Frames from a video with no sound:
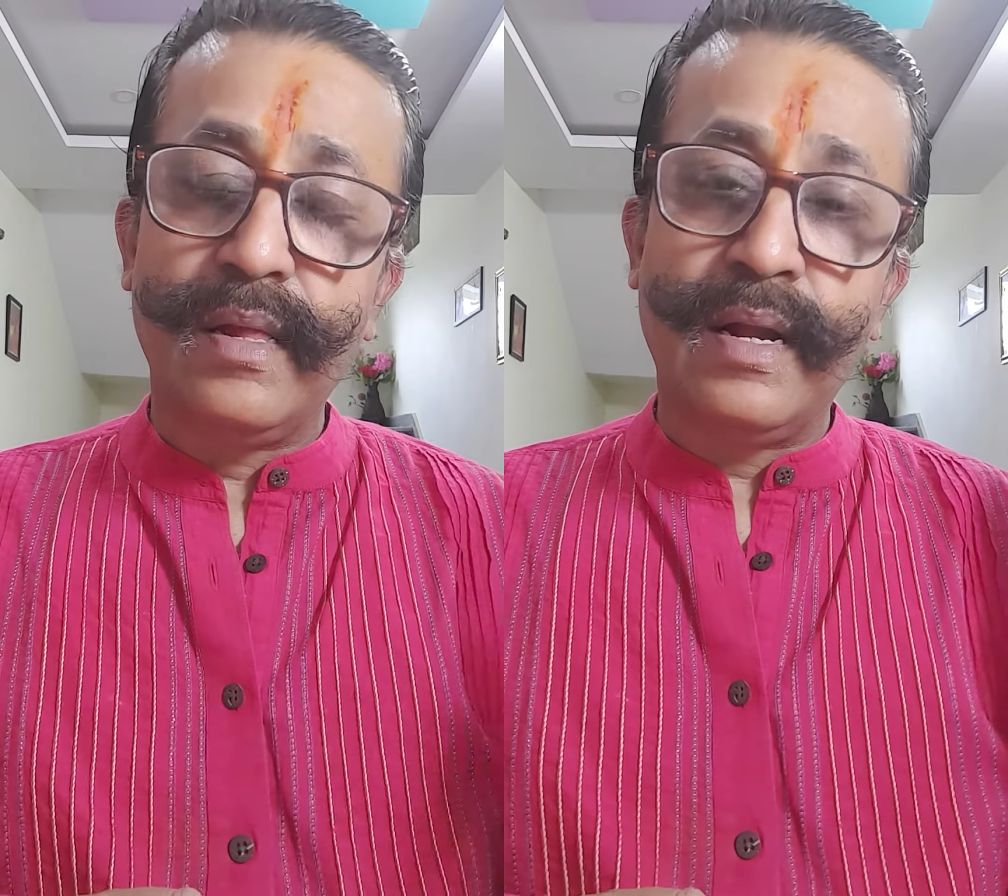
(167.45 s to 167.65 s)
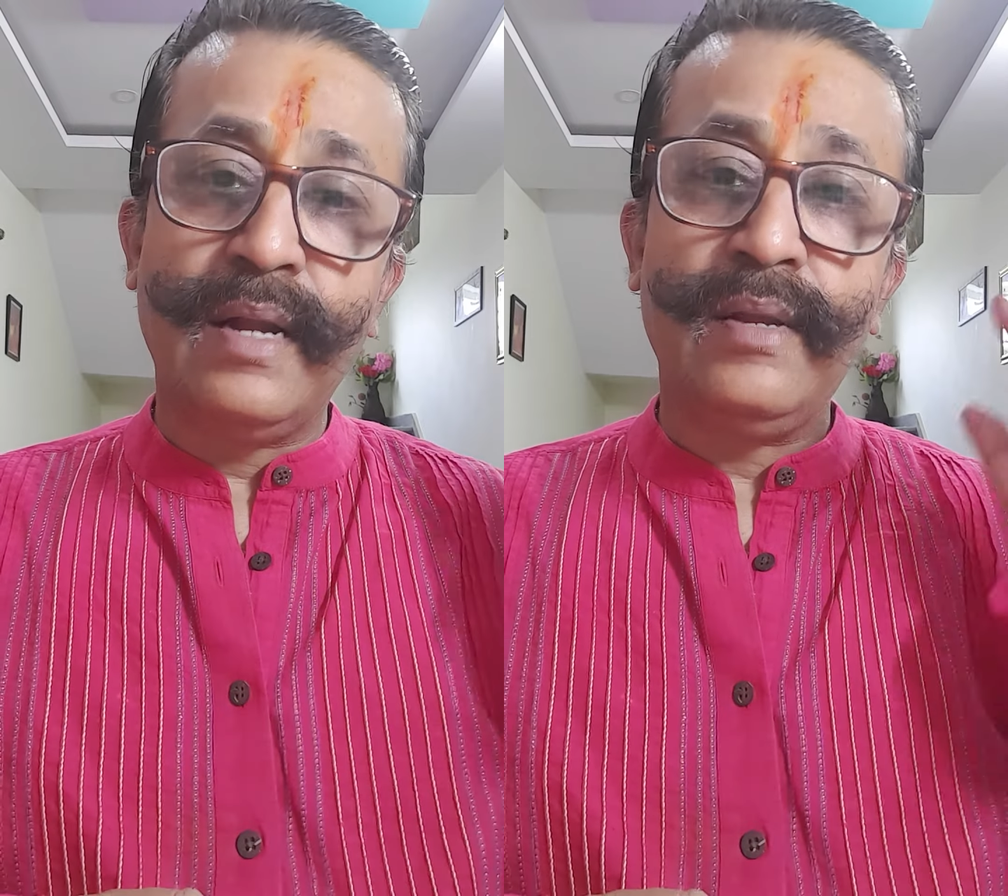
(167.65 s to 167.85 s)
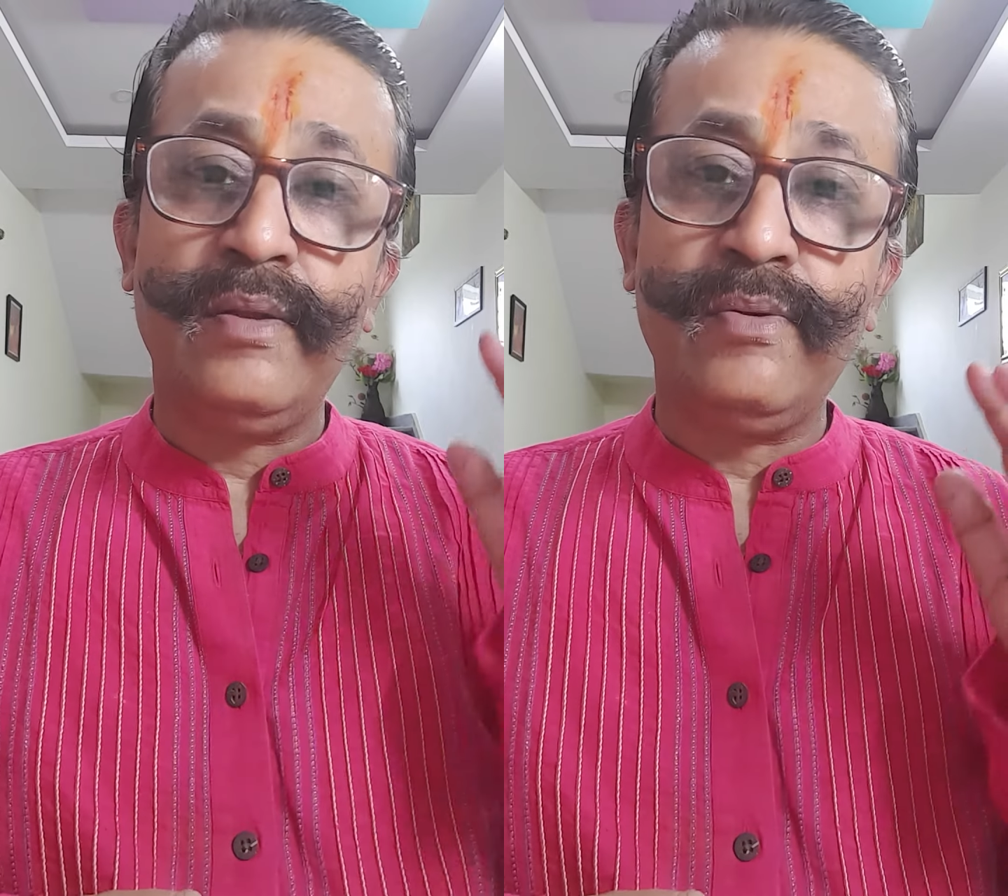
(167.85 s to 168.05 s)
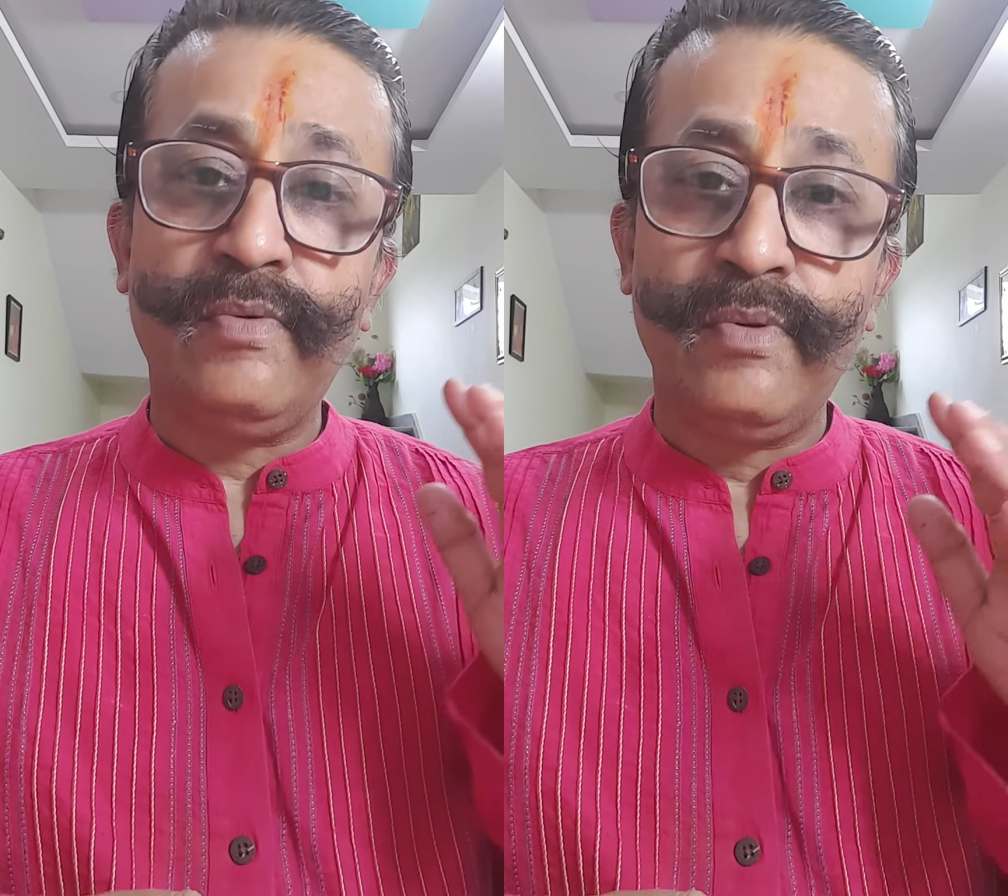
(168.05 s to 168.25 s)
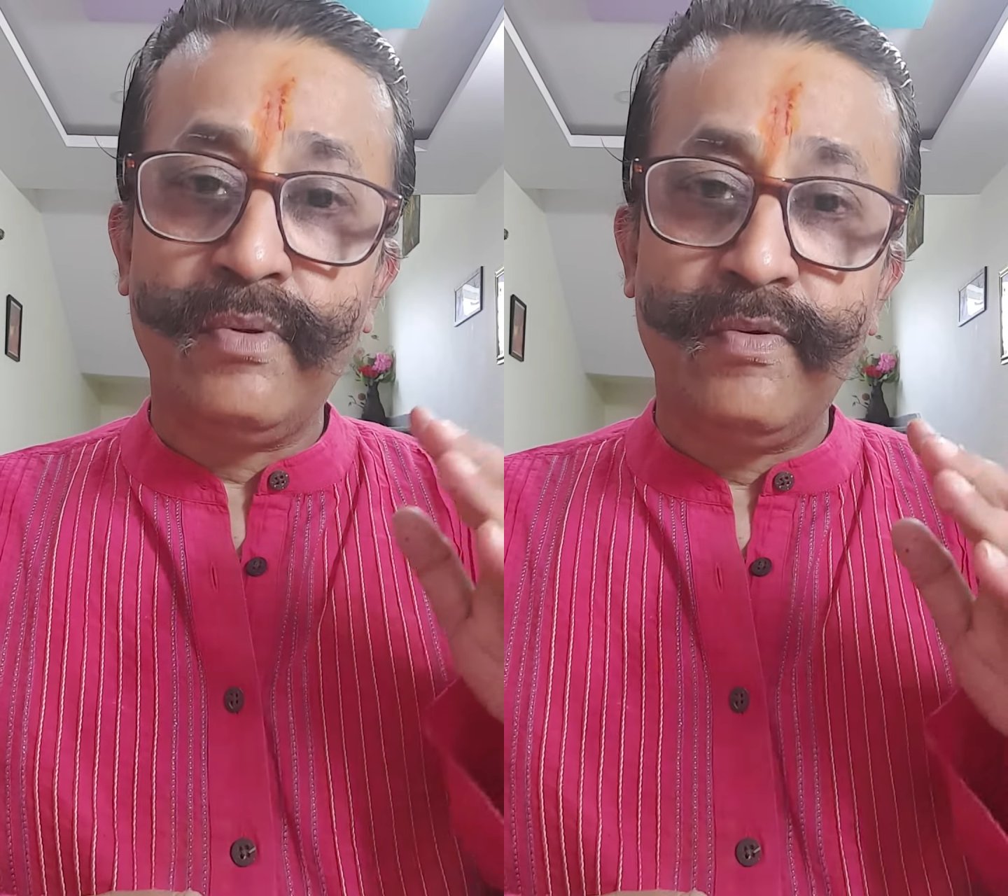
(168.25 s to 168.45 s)
Continue
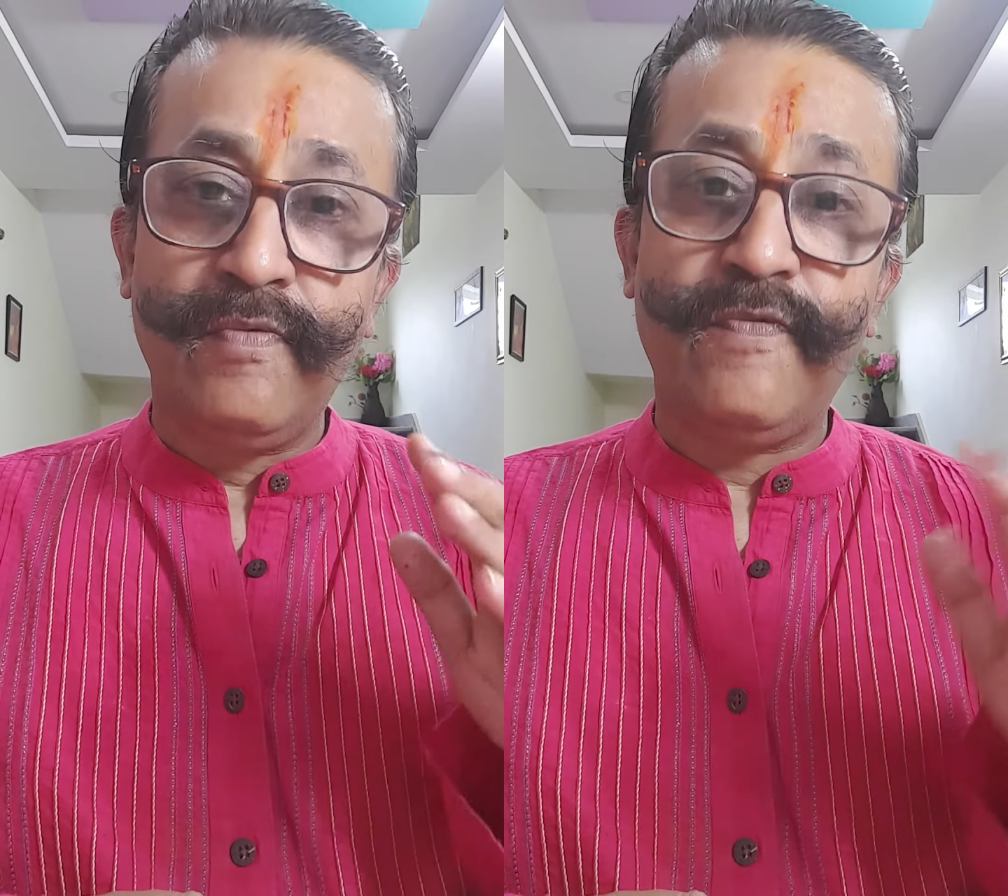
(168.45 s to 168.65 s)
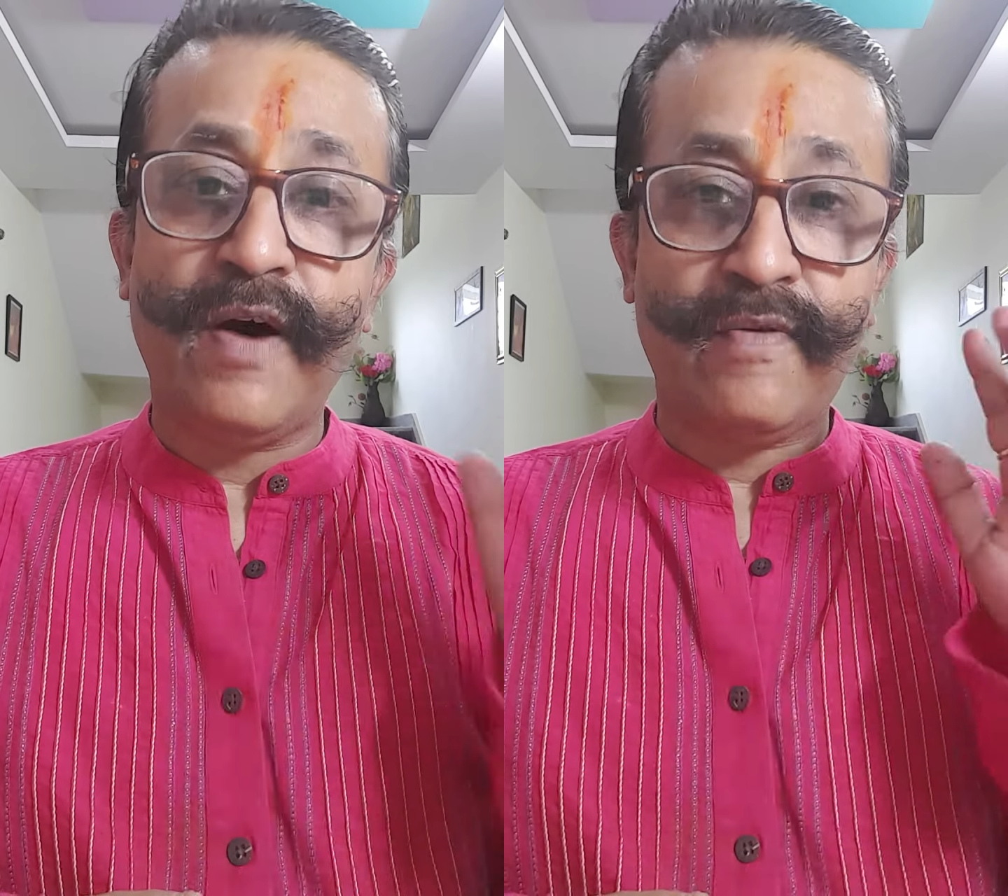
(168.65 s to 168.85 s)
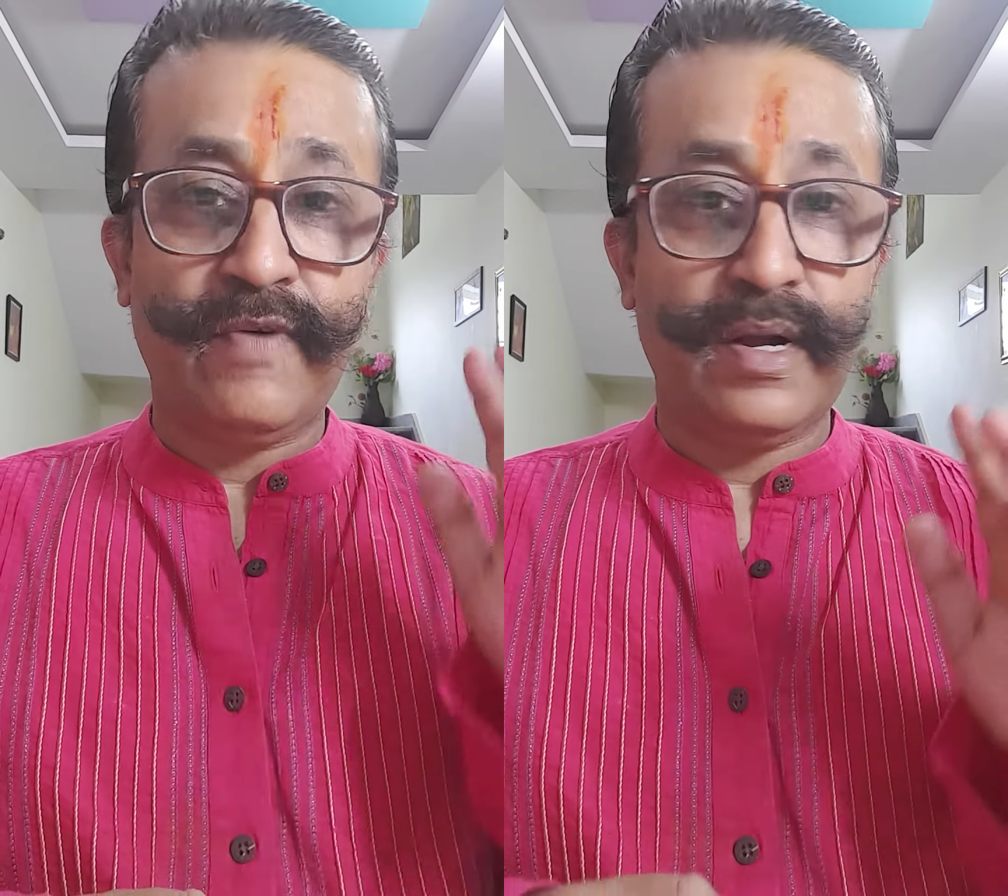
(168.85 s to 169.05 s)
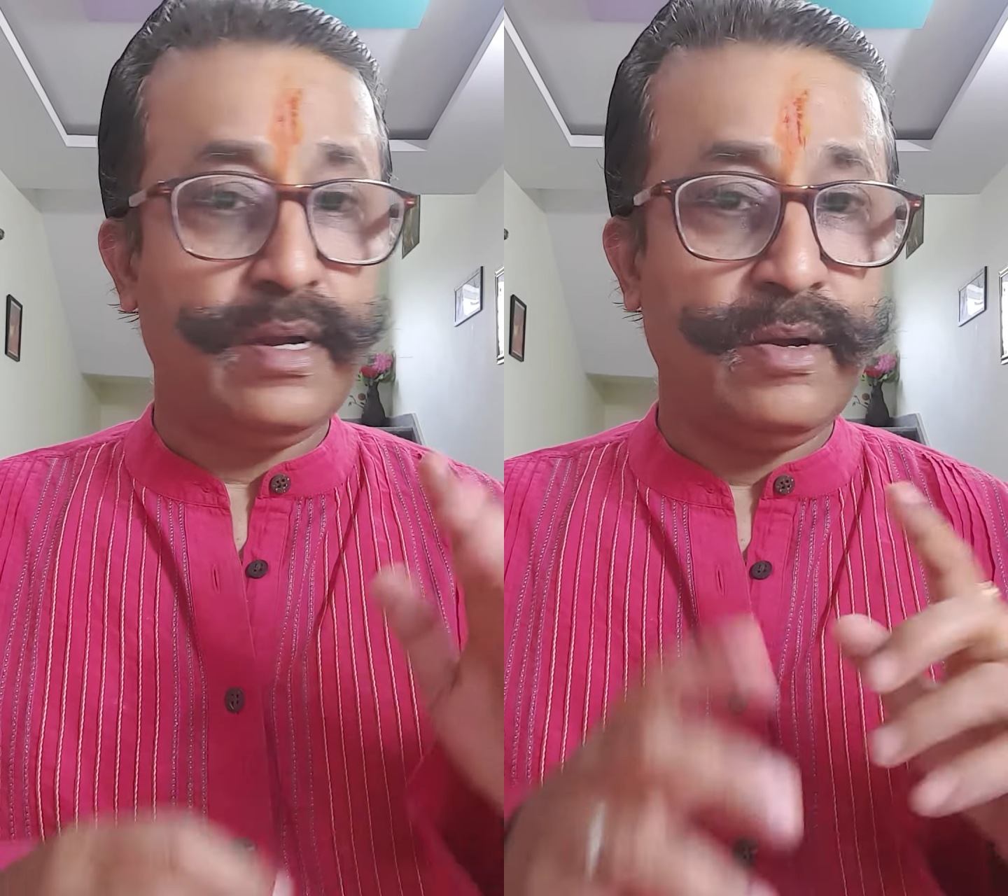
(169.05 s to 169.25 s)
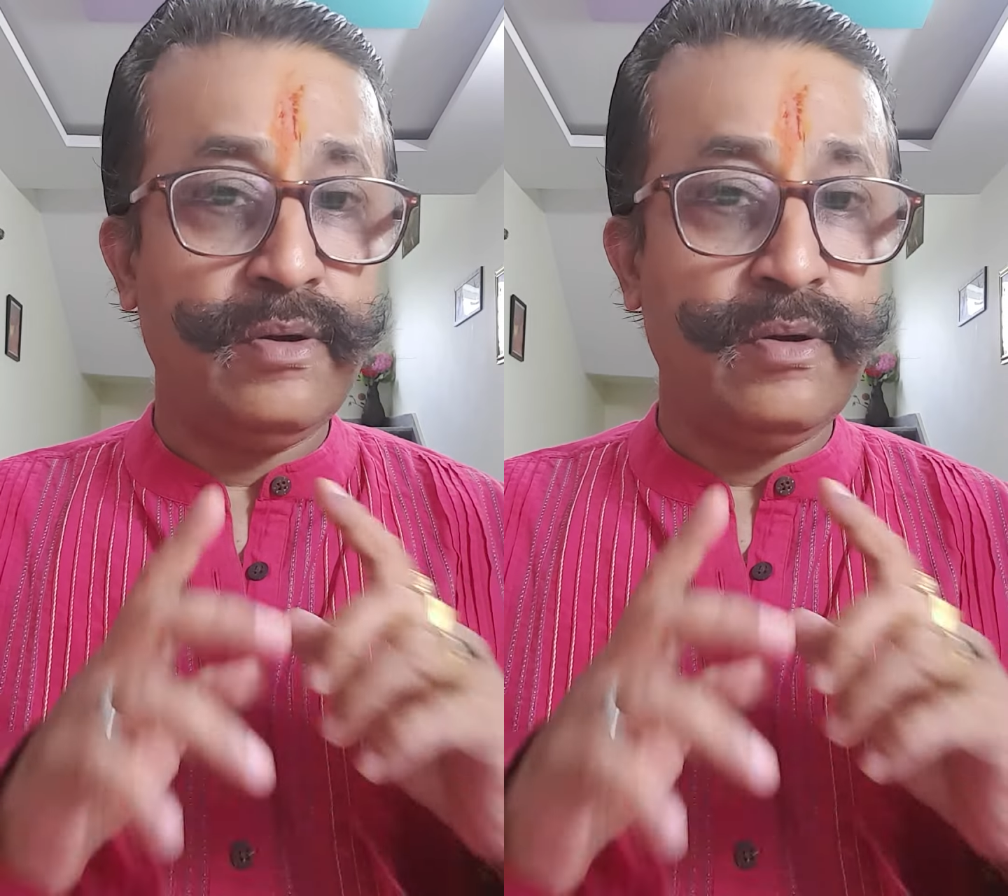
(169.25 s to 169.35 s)
forward.